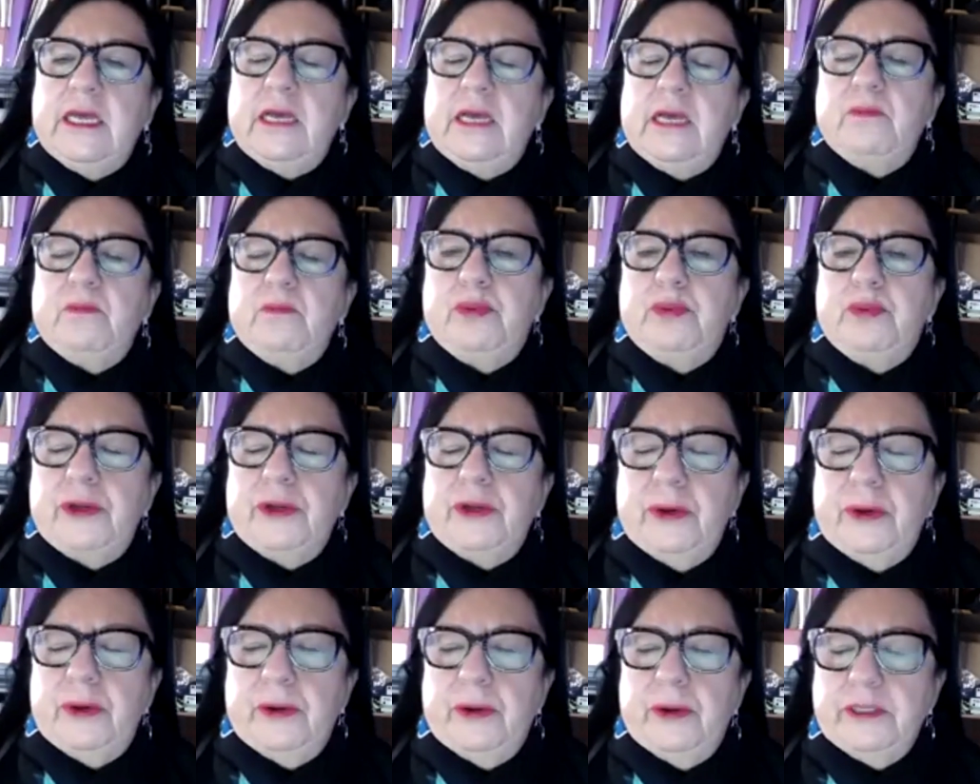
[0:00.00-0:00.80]
put
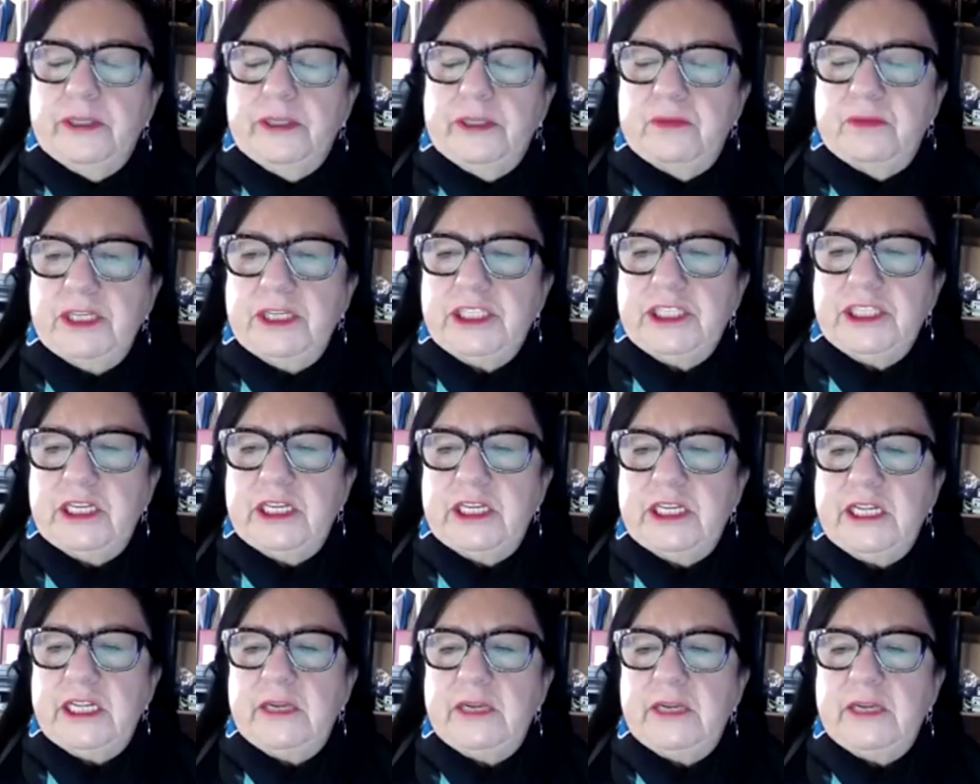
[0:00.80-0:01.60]
her
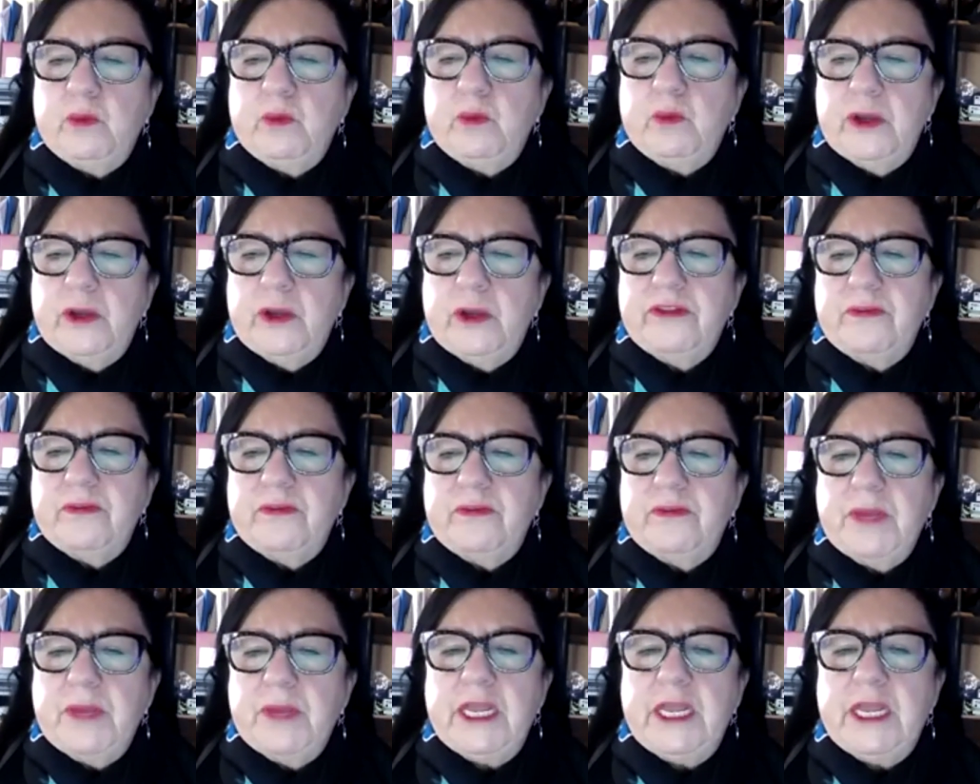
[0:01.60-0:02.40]
submission in with
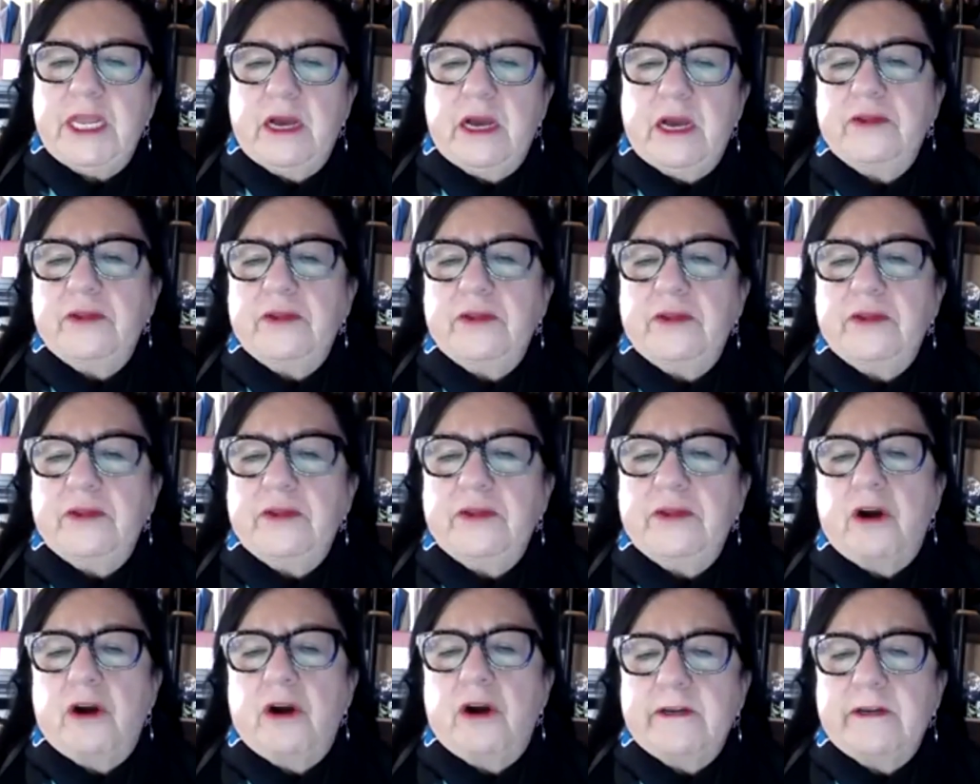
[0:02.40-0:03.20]
many other
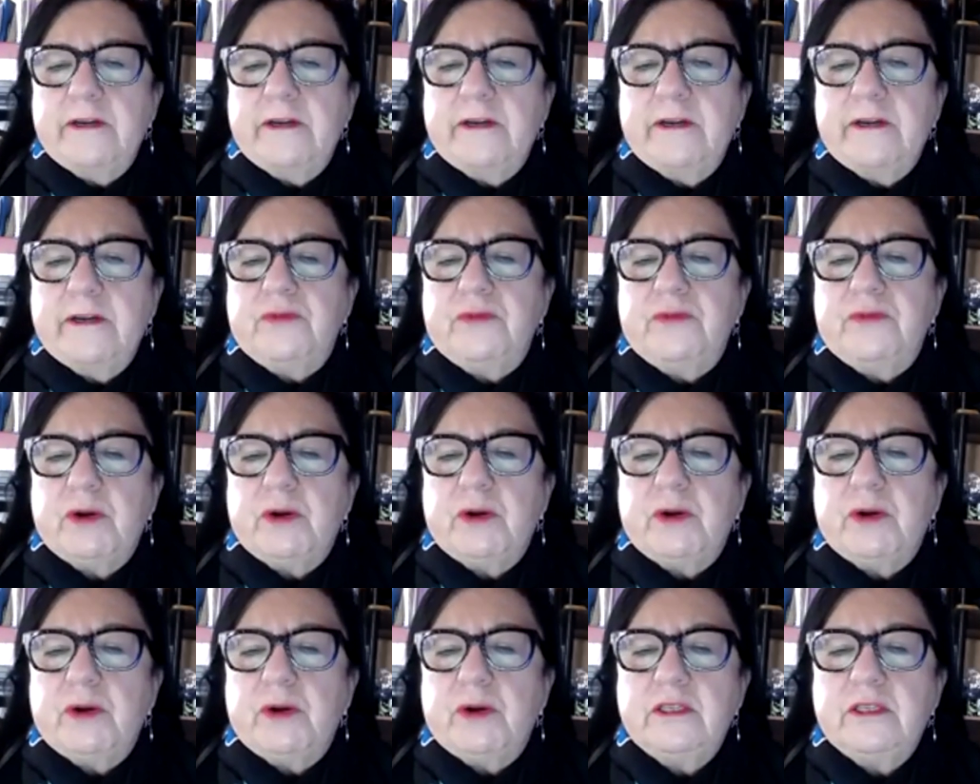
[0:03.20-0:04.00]
artists from
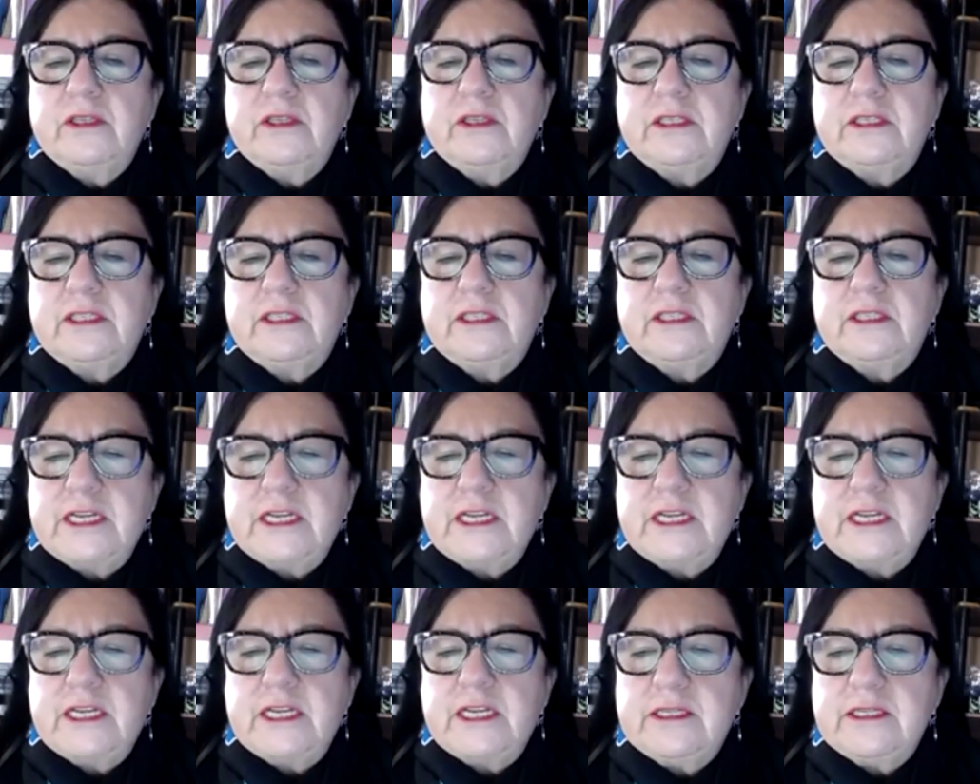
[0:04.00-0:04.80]
across the
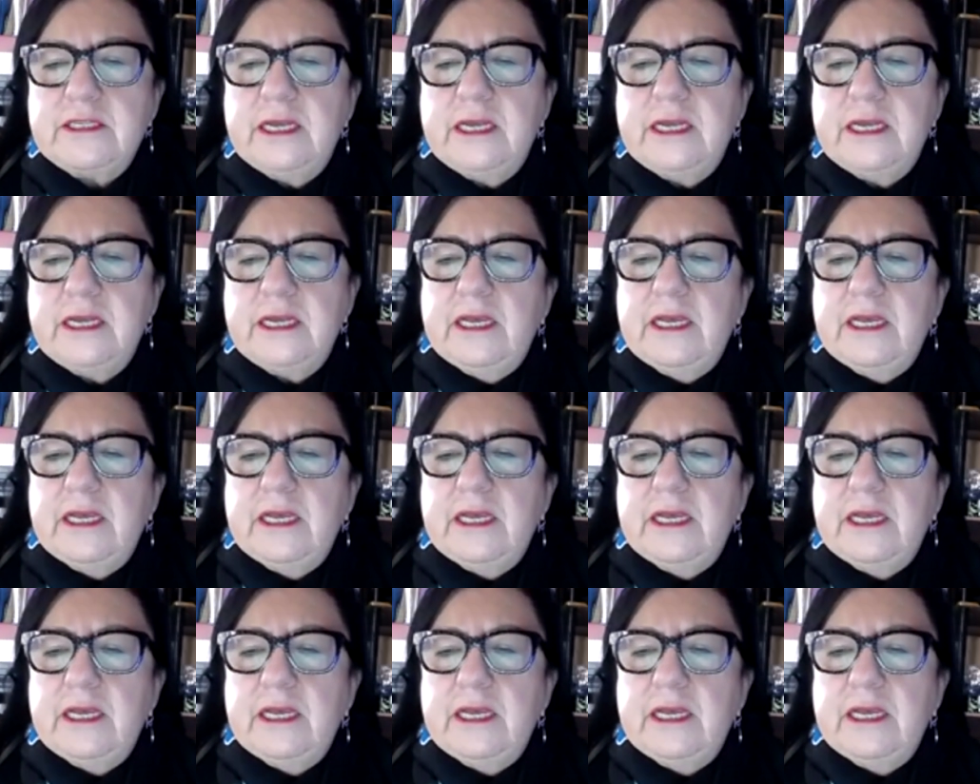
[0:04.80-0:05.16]
state.